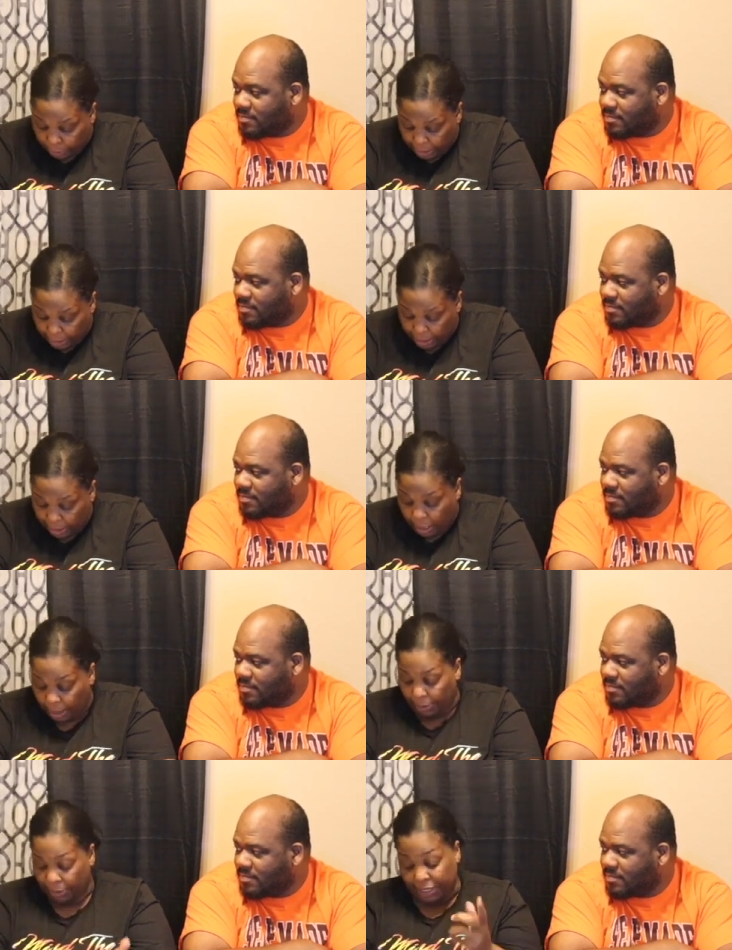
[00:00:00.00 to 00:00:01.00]
Speaker 1: we
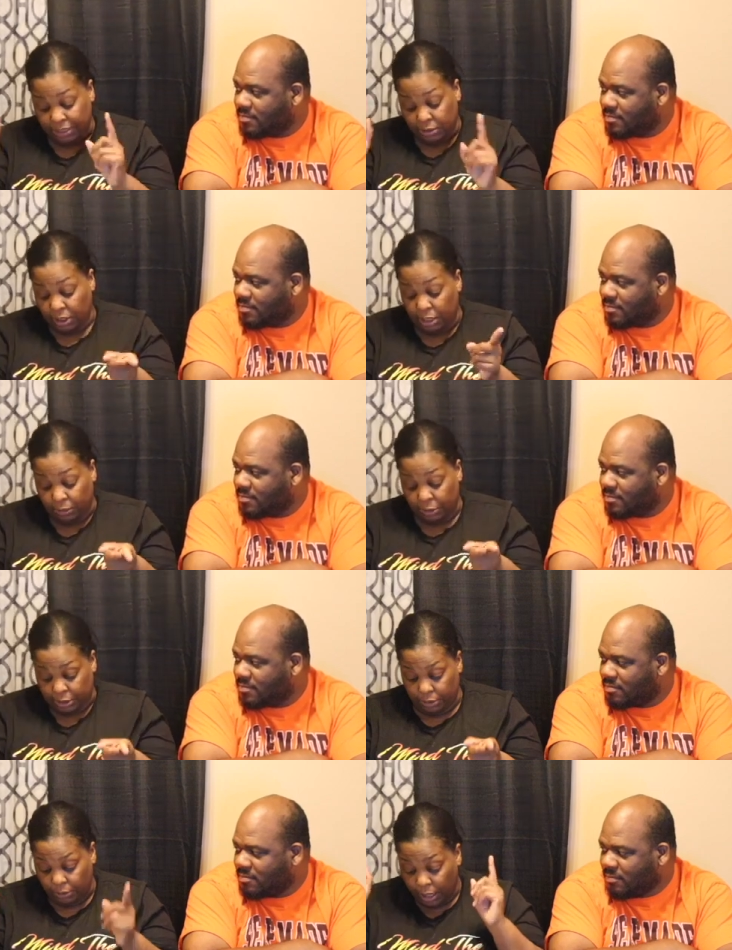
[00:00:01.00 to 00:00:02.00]
come up? This is a good one
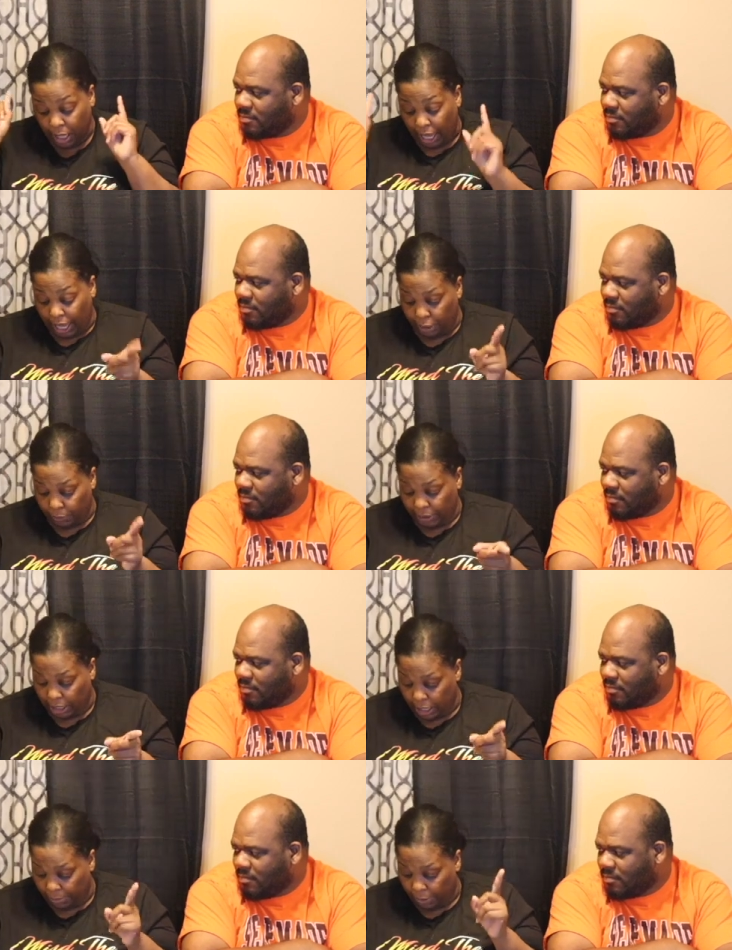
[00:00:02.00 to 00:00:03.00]
too. How do we
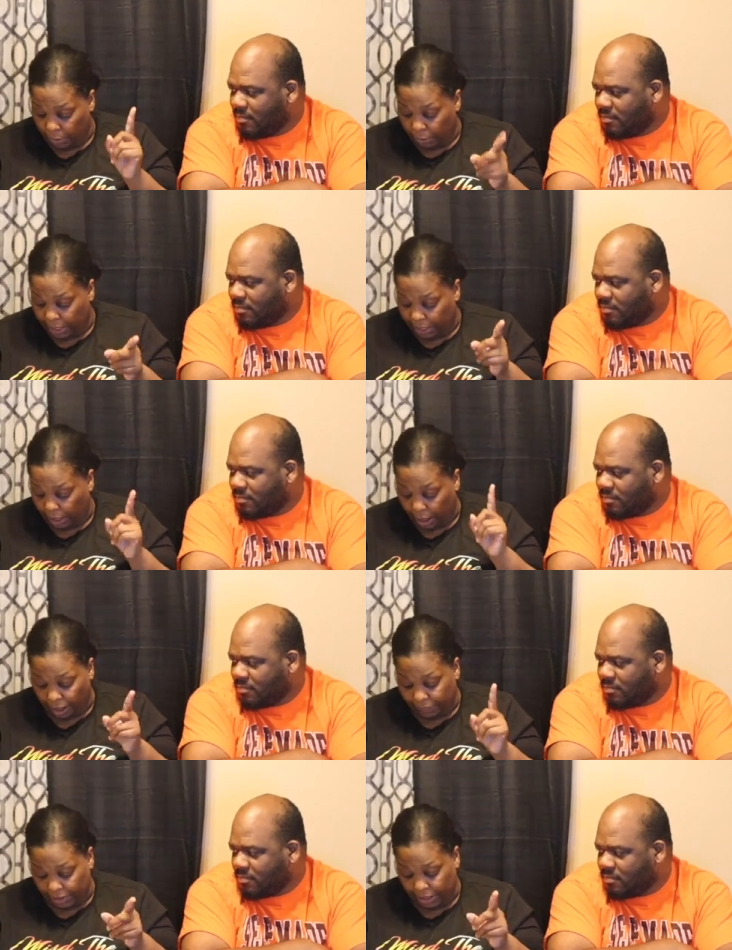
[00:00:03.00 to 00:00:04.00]
come up with
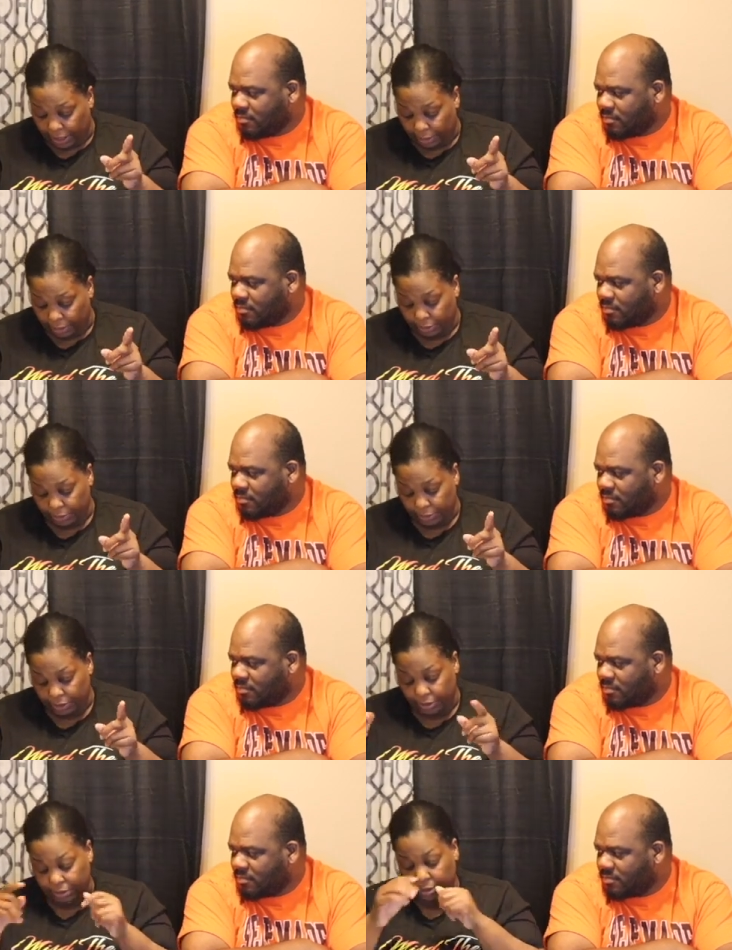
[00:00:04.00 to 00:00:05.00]
our videos?
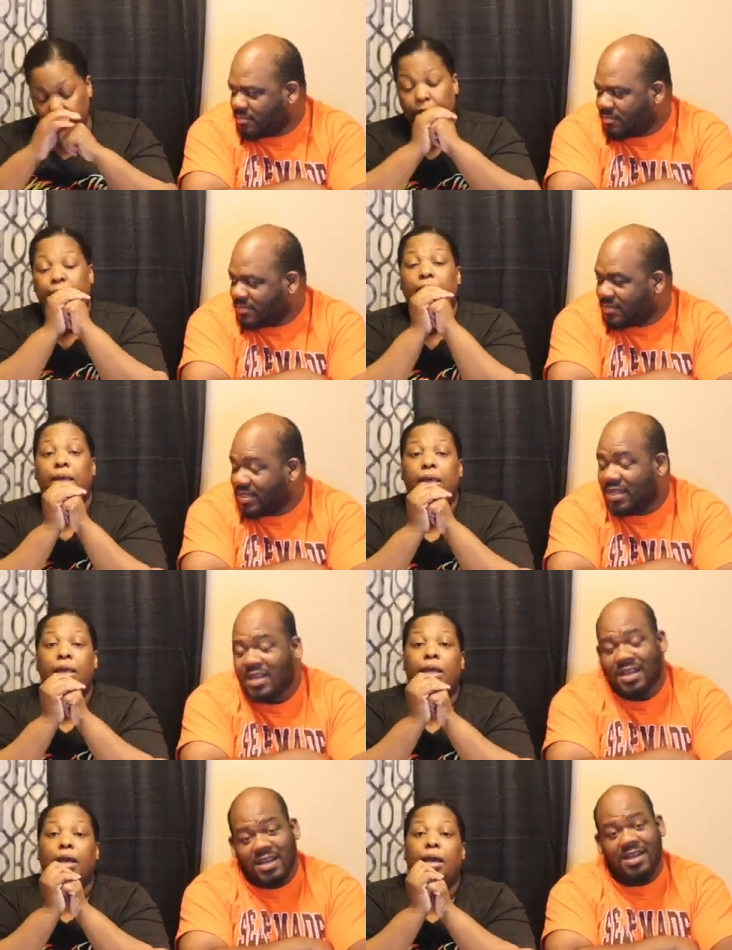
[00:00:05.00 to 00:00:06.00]

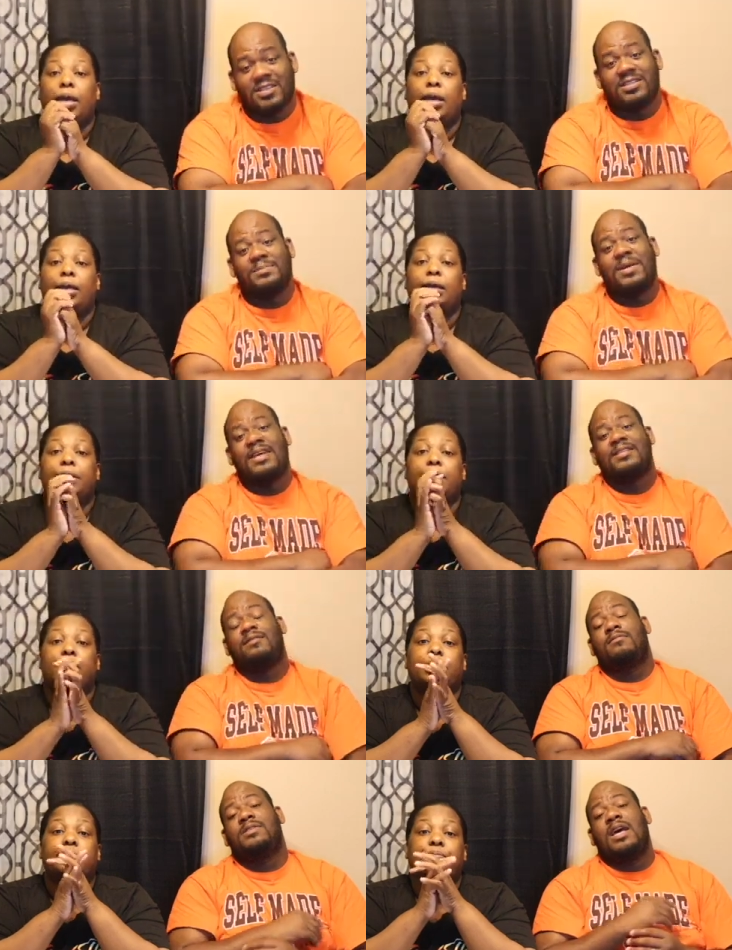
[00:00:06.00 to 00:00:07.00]
Speaker 2: Honestly, man,
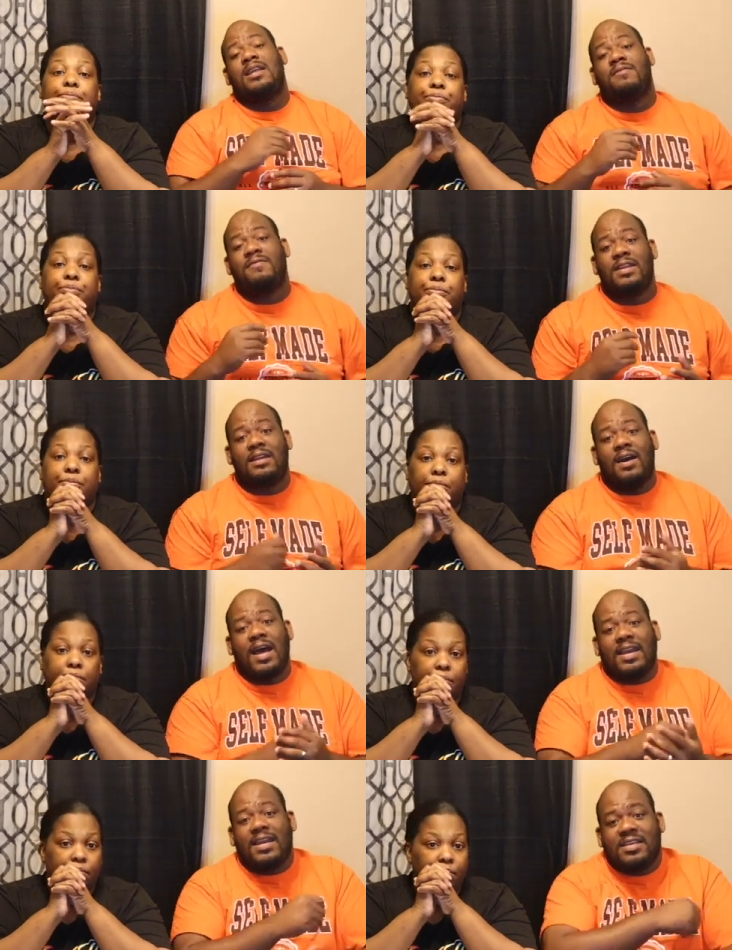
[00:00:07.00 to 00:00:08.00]
sometimes the video
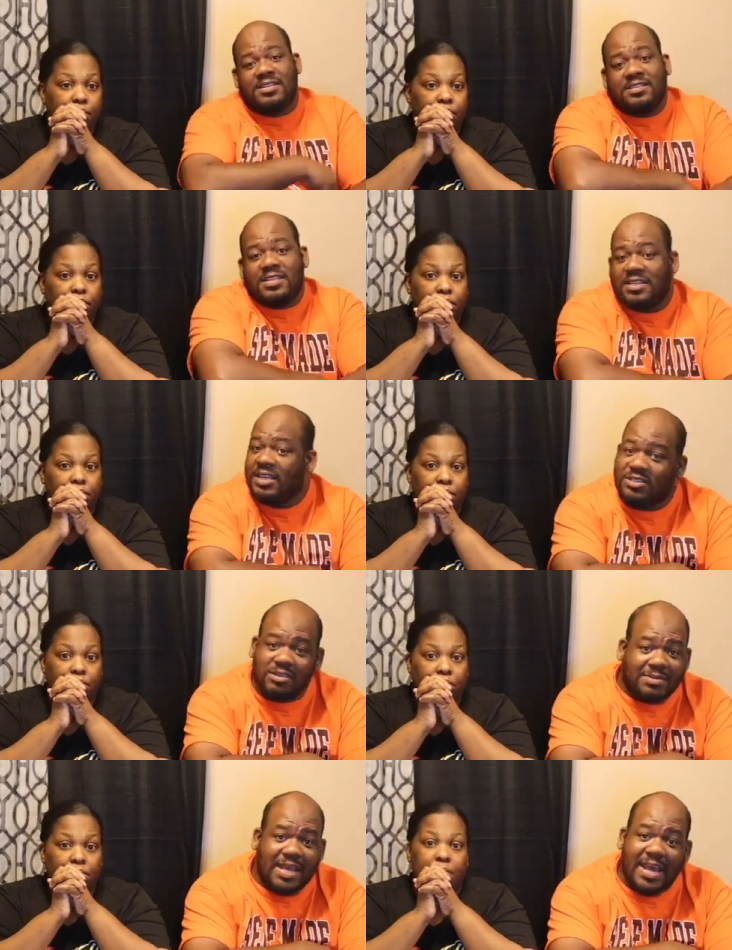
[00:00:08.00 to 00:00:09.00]
ideas just hit you
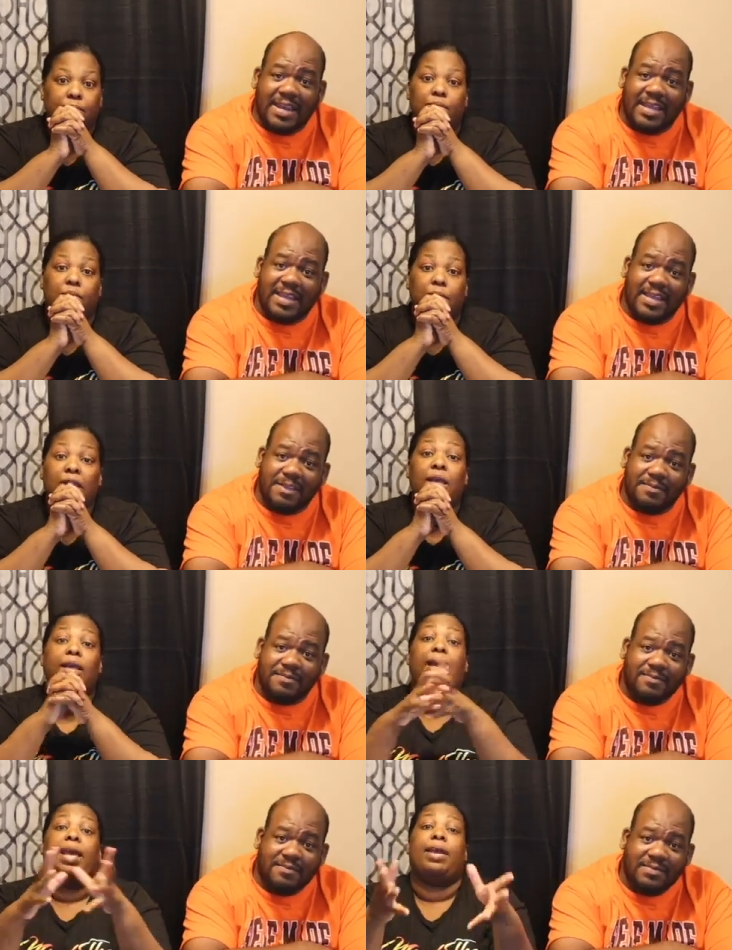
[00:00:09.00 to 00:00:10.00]
upside the head.
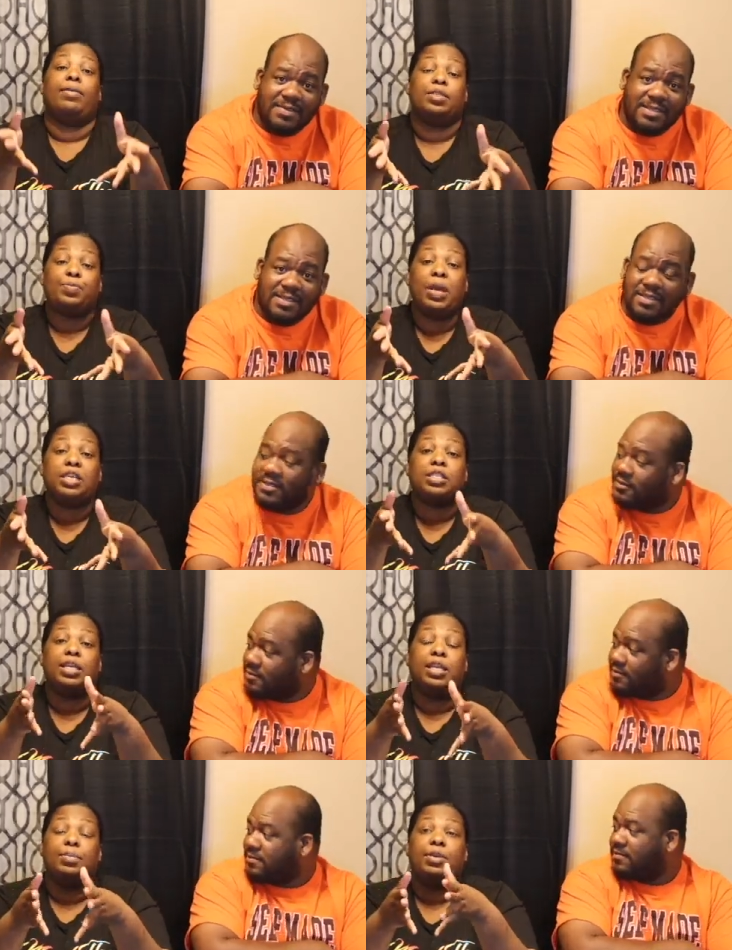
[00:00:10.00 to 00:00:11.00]
Speaker 1: And
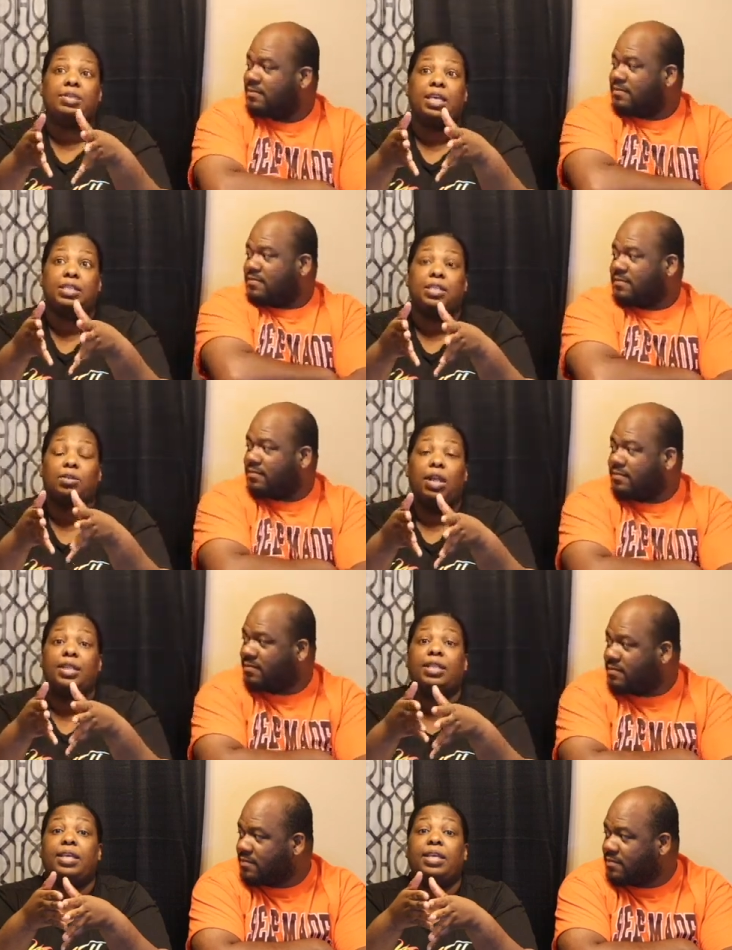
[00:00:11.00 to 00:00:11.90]
especially, let me say it to you like